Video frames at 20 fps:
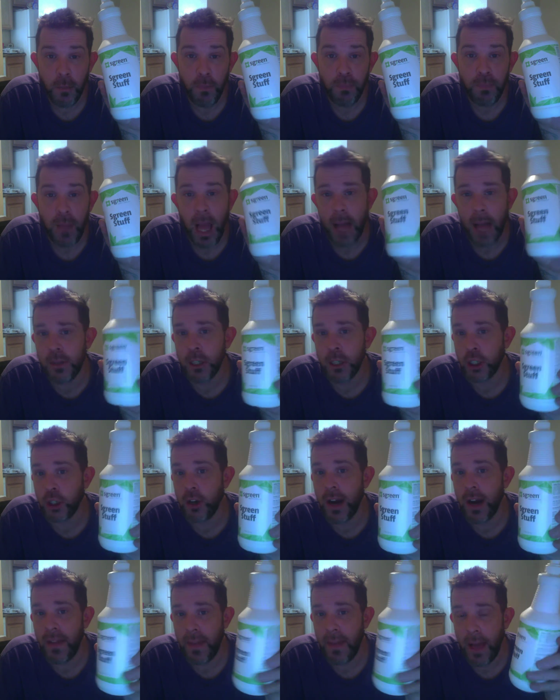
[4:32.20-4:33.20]
I'm going to
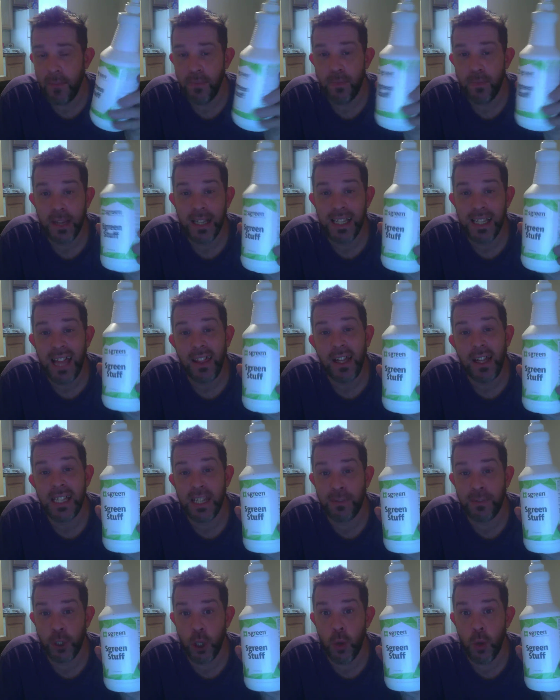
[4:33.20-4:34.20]
try that, because I let it
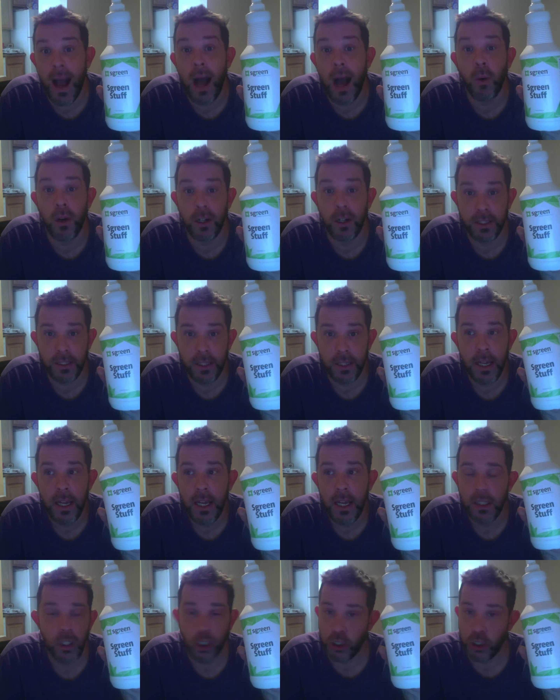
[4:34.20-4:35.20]
sit for 2 hours.
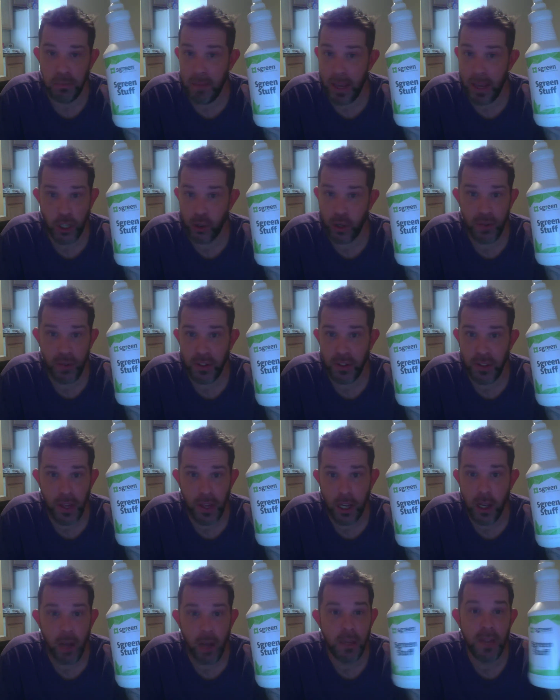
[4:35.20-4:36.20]
Just to make sure
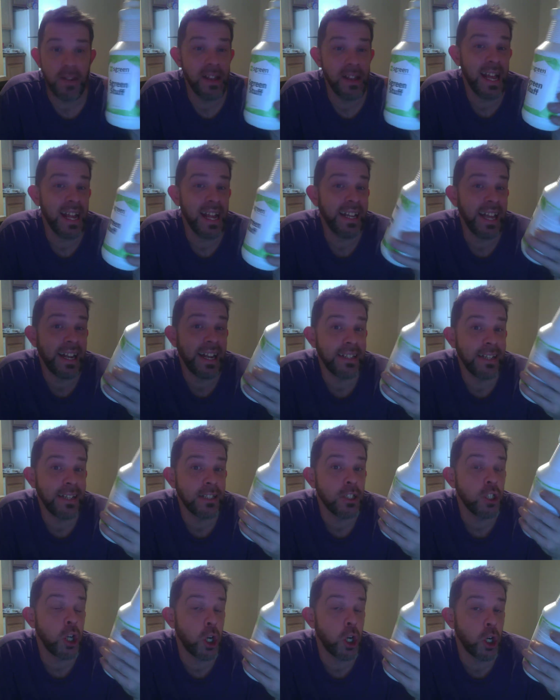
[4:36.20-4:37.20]
everything comes out. And it
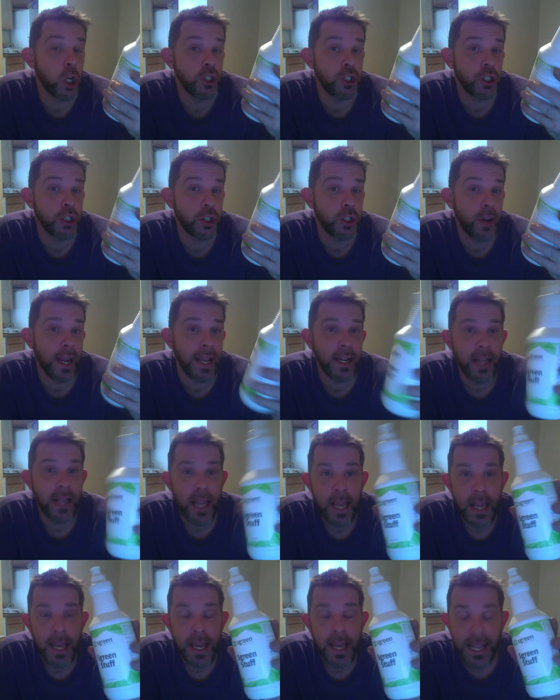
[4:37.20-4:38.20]
doesn't hurt your screen.
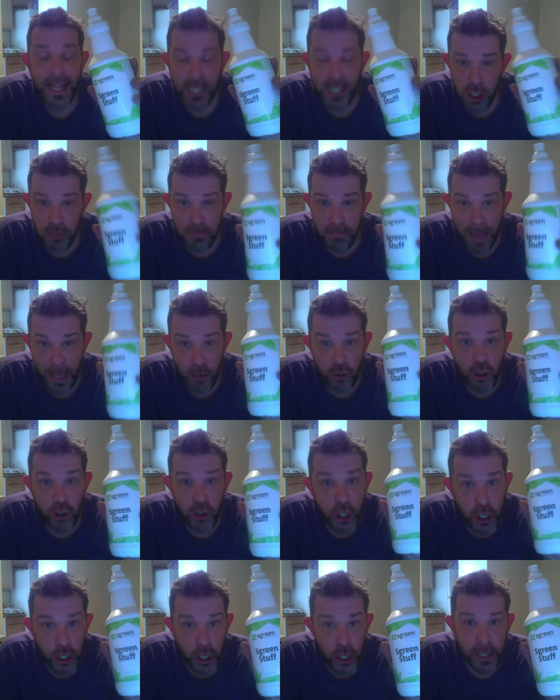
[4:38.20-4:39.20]
It smells
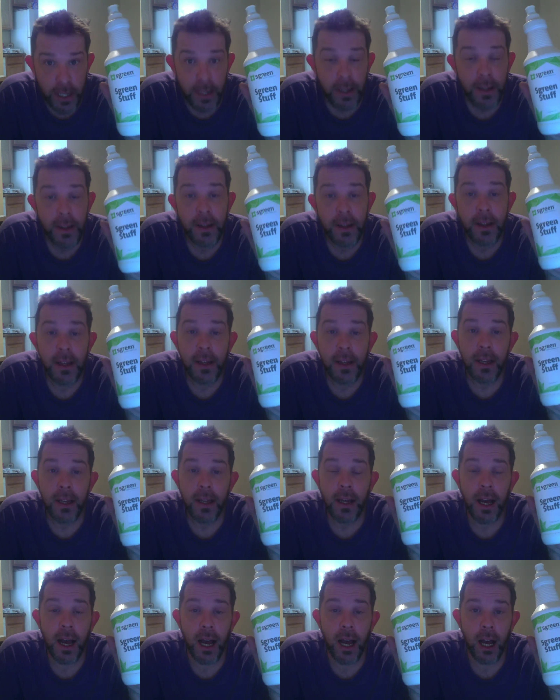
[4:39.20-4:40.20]
good.
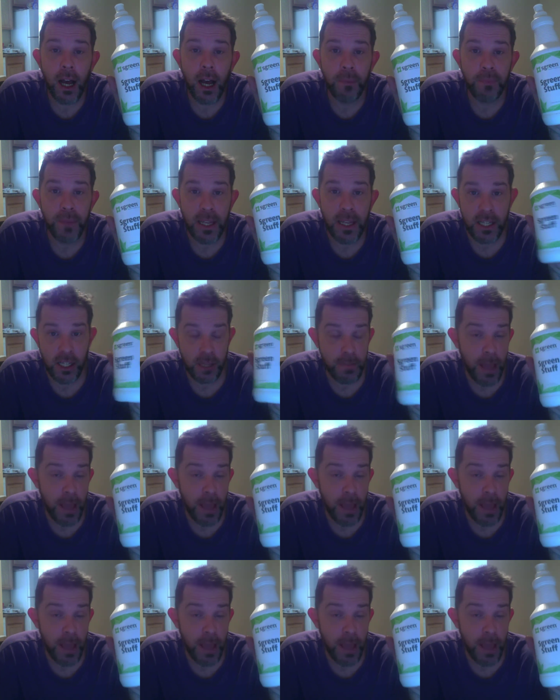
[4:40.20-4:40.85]
It's